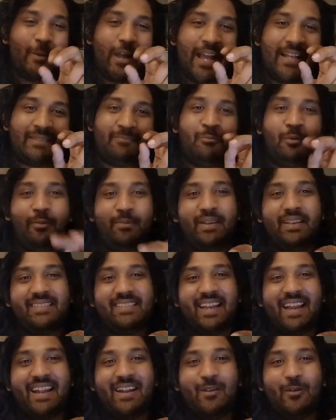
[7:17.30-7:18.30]
Mobius
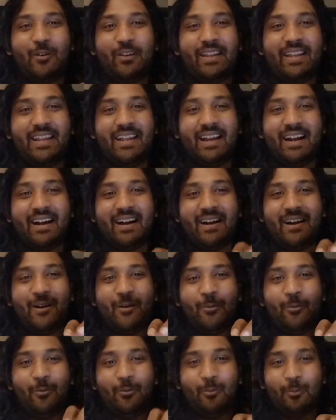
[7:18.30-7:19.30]
and Loki are
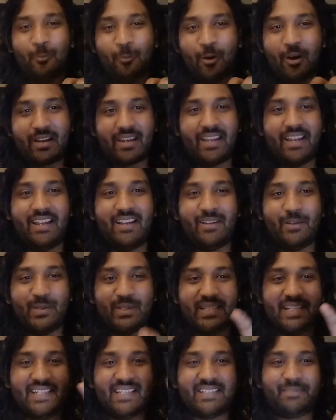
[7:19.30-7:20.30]
walking. You see
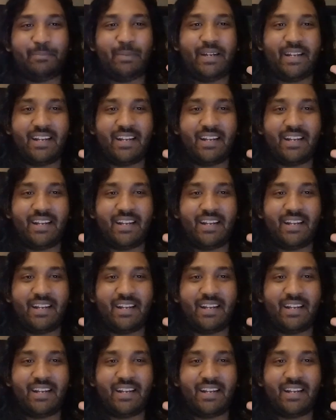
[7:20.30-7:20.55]
this particular